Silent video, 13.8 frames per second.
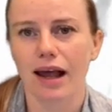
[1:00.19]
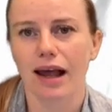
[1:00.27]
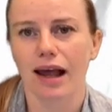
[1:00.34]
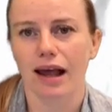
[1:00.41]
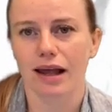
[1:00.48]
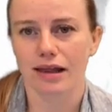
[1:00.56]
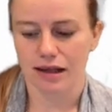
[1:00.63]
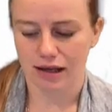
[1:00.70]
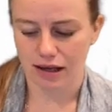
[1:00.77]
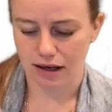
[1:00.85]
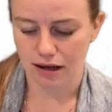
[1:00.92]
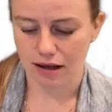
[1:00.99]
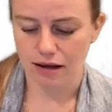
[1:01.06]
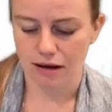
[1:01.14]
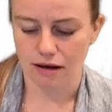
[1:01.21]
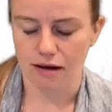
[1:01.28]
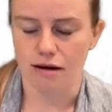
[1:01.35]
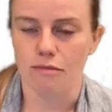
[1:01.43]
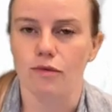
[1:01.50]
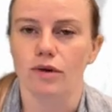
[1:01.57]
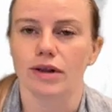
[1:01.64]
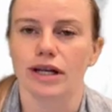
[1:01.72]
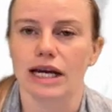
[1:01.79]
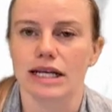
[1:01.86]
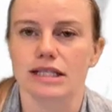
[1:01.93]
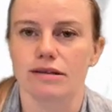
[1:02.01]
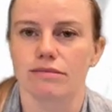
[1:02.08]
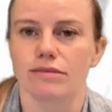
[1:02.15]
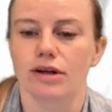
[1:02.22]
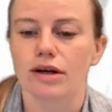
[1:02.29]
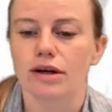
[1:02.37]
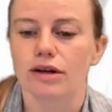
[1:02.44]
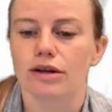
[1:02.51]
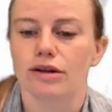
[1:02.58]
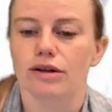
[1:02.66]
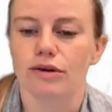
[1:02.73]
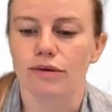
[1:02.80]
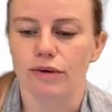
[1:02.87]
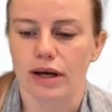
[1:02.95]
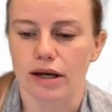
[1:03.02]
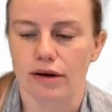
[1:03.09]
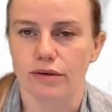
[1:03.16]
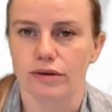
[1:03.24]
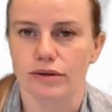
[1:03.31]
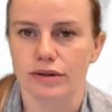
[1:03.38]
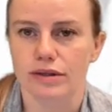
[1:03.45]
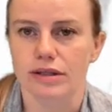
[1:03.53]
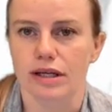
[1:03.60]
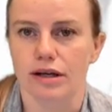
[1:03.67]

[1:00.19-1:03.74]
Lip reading: And then we'll look at some new angles